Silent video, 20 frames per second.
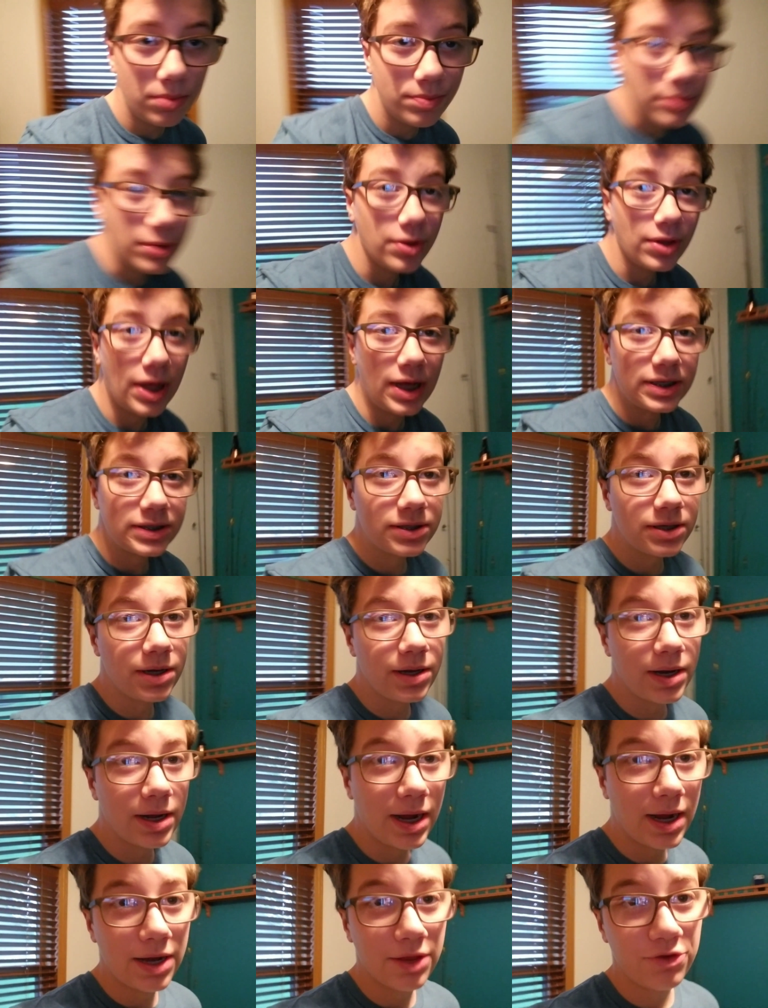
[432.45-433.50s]
But last night I
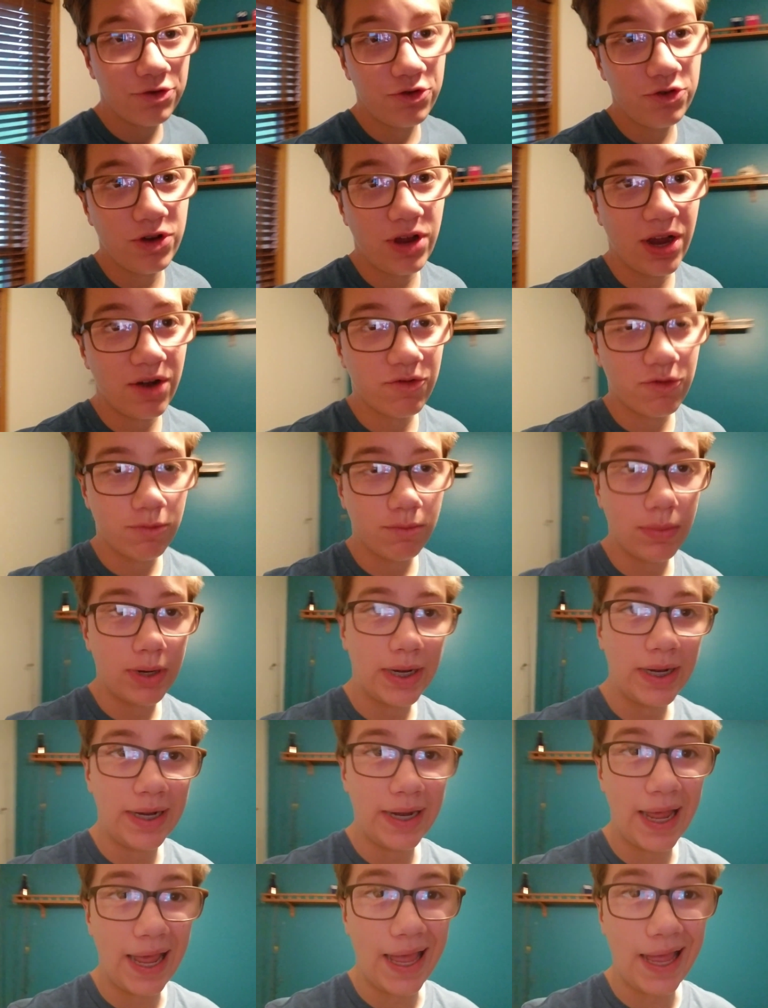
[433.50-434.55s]
got a check from my
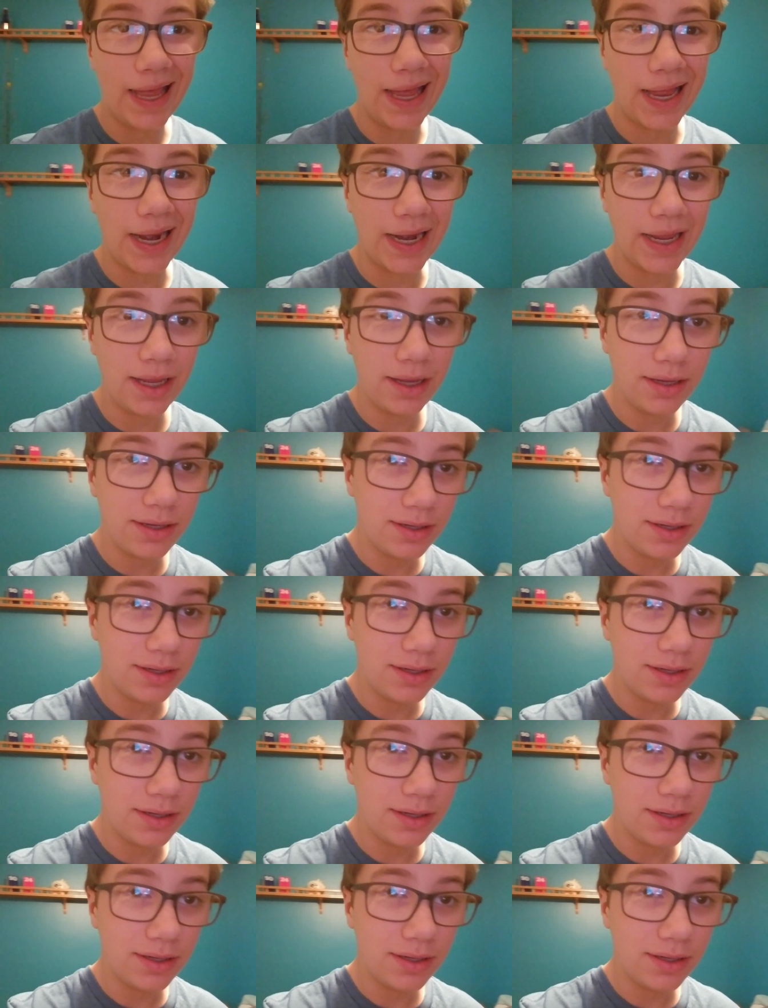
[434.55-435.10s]
dad,